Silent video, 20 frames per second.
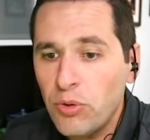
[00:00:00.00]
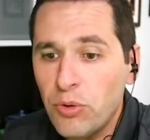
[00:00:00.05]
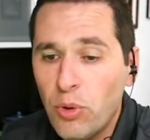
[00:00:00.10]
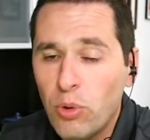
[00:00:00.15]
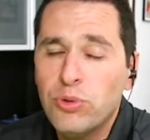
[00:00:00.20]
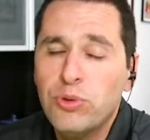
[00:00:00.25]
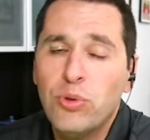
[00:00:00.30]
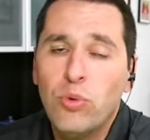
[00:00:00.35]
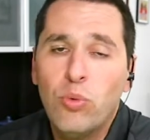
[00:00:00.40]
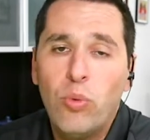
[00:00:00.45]

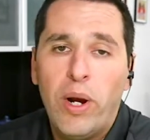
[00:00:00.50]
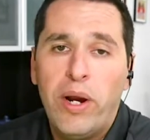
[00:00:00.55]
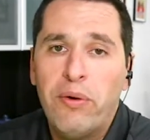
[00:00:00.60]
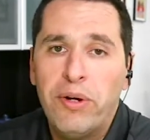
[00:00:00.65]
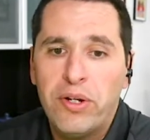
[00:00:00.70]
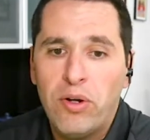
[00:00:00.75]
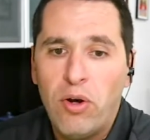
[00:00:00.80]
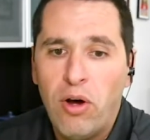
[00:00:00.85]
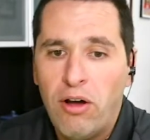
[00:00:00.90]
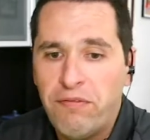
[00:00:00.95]
Those are
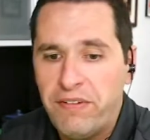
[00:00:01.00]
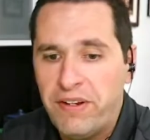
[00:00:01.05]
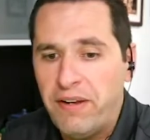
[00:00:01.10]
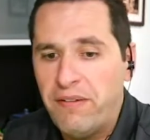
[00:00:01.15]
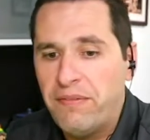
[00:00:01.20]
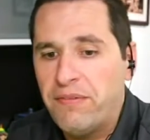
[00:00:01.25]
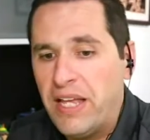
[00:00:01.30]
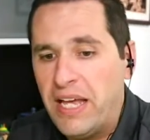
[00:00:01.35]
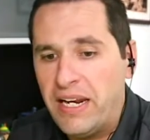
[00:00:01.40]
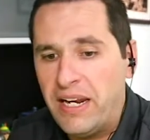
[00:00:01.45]
wearing off.
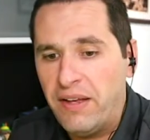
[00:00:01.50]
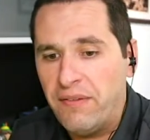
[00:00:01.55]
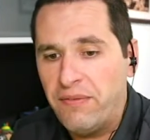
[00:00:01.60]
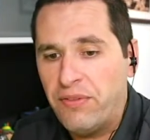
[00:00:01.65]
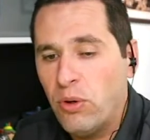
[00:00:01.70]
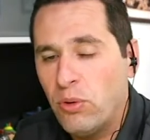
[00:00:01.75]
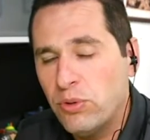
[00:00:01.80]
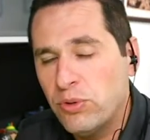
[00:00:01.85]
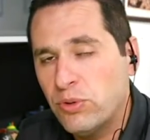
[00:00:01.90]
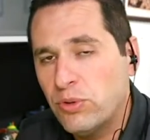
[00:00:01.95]

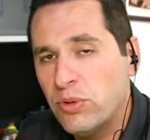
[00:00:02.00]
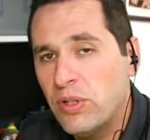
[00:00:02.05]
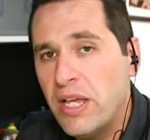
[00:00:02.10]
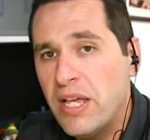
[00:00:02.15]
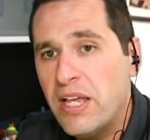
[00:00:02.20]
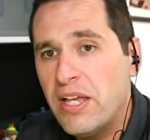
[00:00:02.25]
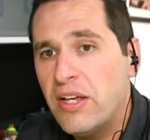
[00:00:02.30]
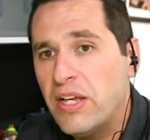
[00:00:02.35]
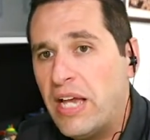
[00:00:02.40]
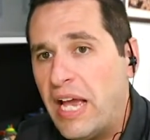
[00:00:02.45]

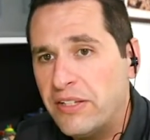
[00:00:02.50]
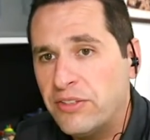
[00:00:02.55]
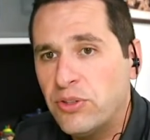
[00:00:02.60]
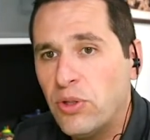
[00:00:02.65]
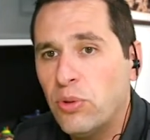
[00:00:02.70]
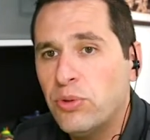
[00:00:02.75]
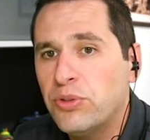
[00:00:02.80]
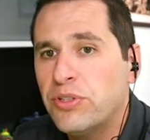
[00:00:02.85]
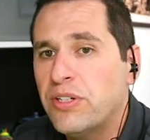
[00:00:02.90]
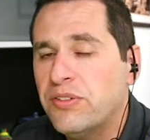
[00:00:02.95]
As
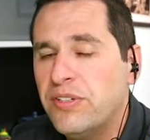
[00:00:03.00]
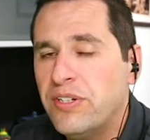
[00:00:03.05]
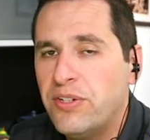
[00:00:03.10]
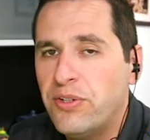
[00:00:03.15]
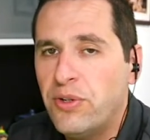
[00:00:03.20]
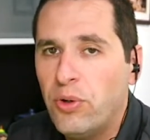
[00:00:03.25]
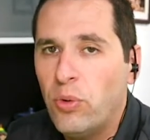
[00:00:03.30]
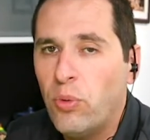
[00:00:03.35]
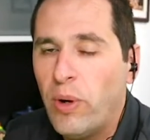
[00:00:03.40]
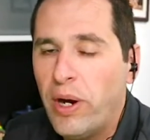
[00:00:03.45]
those
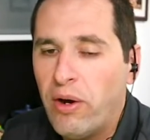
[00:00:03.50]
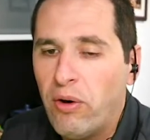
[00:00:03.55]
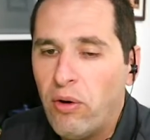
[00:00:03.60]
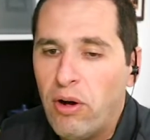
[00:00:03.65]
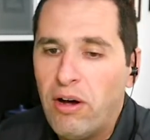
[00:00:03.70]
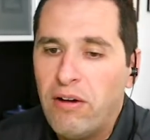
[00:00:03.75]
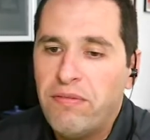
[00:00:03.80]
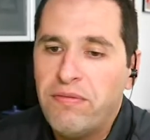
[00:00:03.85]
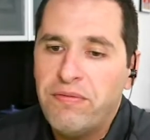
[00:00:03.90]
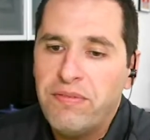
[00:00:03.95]
continue to wear
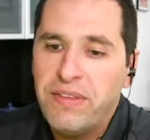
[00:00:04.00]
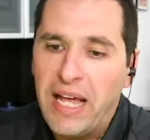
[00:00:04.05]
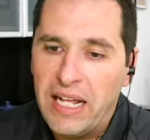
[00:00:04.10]
off,